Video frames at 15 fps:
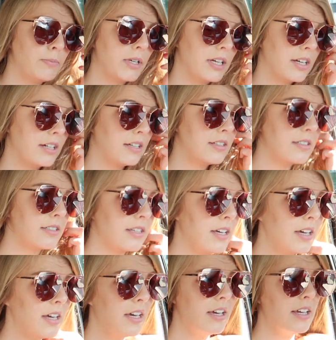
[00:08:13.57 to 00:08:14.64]
because
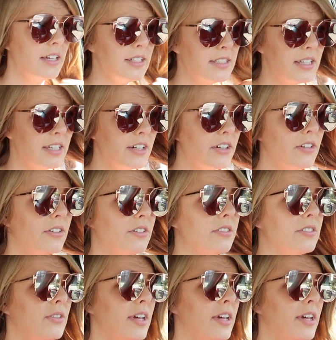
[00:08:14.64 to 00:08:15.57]
he's a year old.